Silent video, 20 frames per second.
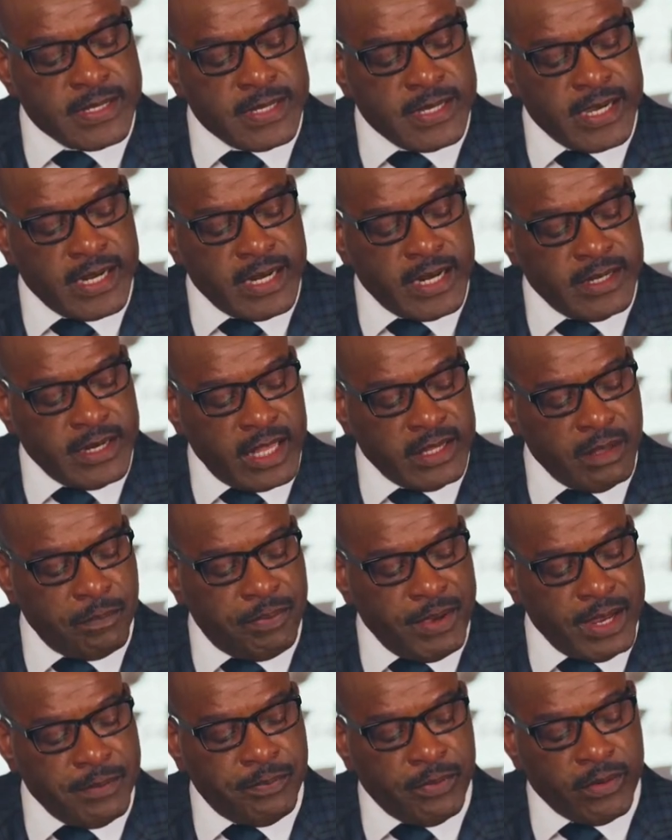In another
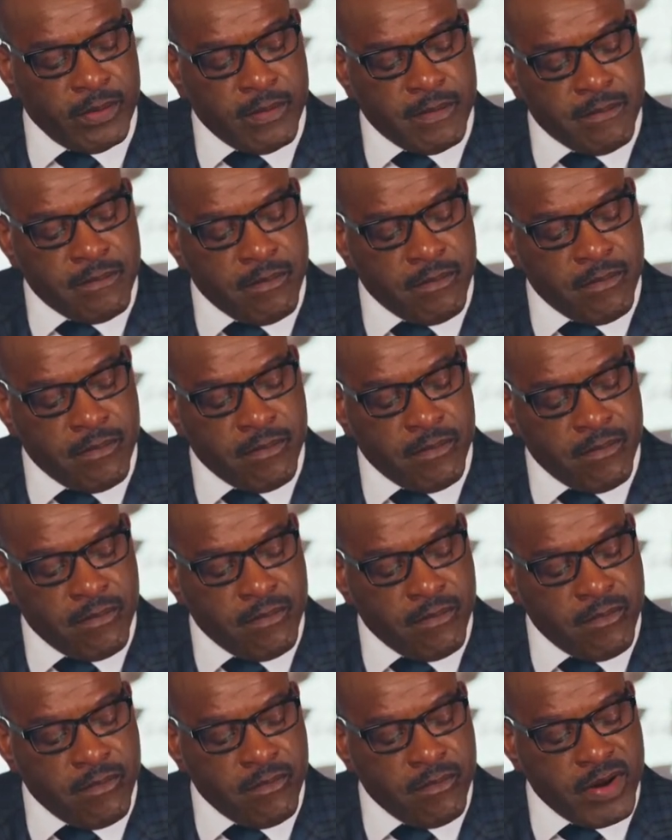paper,
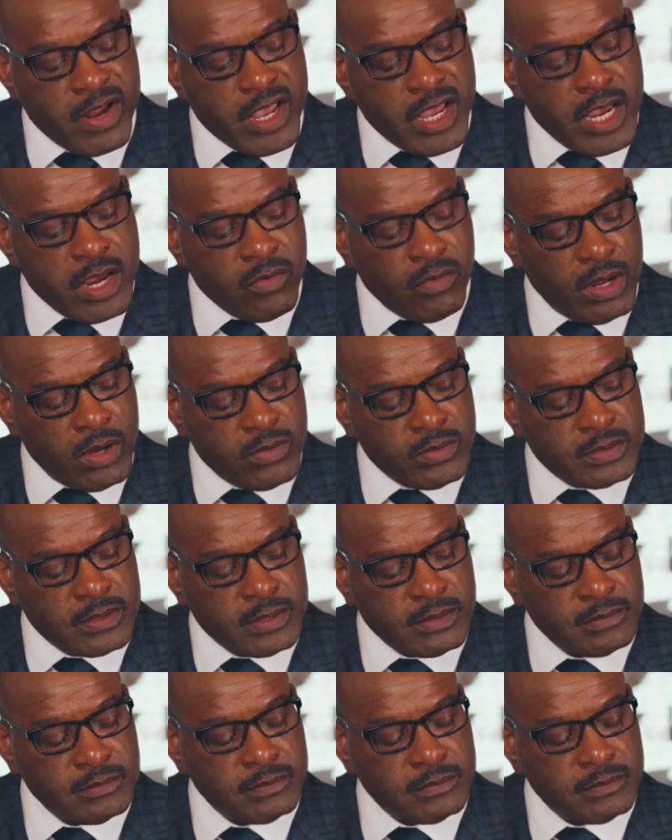he wrote,